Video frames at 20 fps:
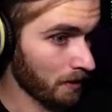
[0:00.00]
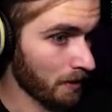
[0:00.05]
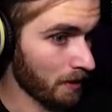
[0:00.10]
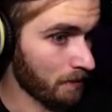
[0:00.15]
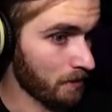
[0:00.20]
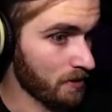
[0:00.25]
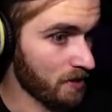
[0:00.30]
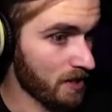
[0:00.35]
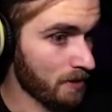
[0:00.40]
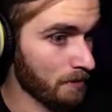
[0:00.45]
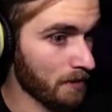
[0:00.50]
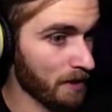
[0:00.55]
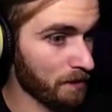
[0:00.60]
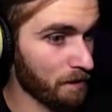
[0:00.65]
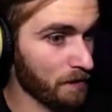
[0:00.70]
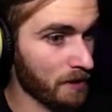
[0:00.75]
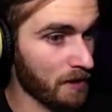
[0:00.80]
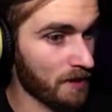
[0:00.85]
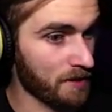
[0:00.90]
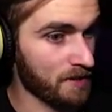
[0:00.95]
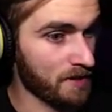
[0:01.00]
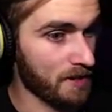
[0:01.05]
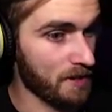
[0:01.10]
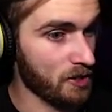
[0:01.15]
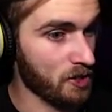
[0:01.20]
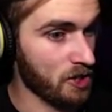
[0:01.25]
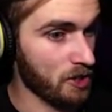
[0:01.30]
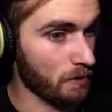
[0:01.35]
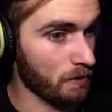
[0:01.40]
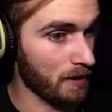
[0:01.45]
Have you seen my
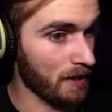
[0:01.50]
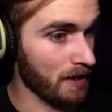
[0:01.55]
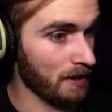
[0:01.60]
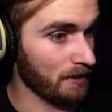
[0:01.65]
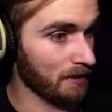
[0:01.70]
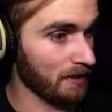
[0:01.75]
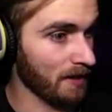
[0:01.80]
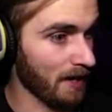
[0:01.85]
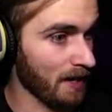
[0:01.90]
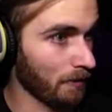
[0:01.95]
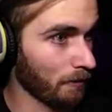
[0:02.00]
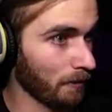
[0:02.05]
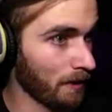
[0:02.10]
fiance? She ran that